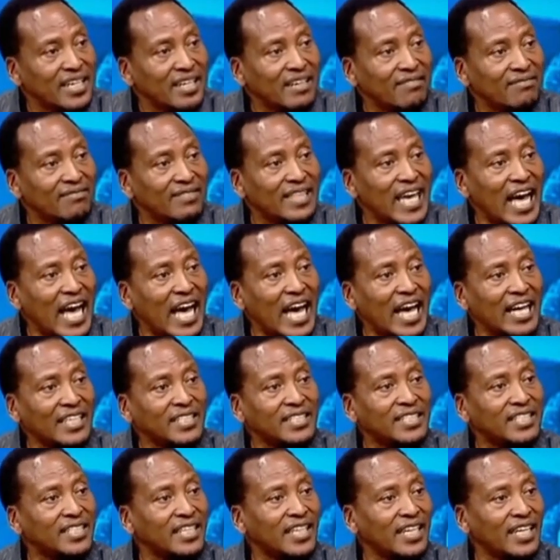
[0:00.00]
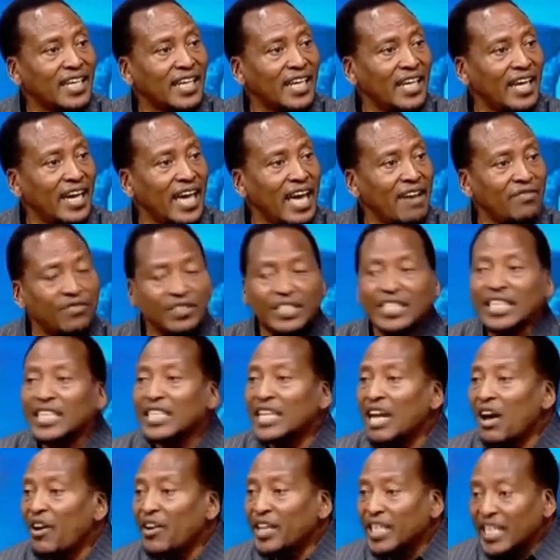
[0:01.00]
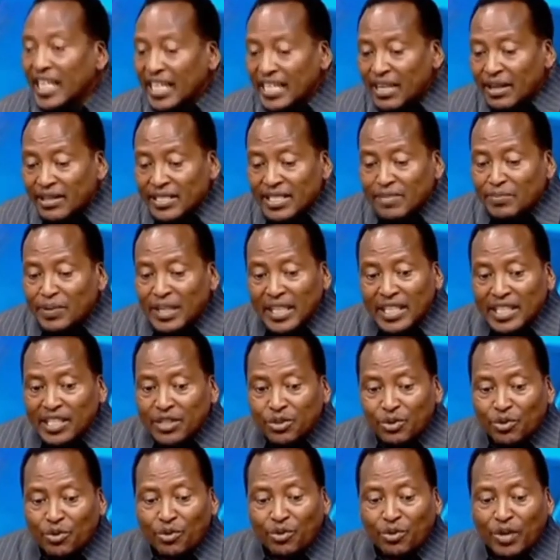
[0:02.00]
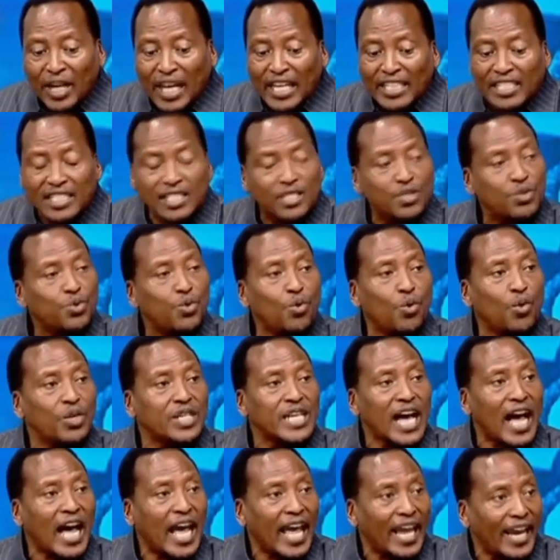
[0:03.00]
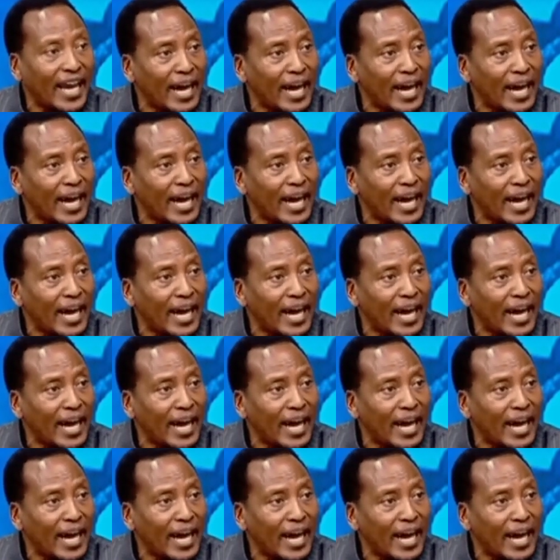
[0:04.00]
That everything now in Kenya is beginning to look like it's do or die.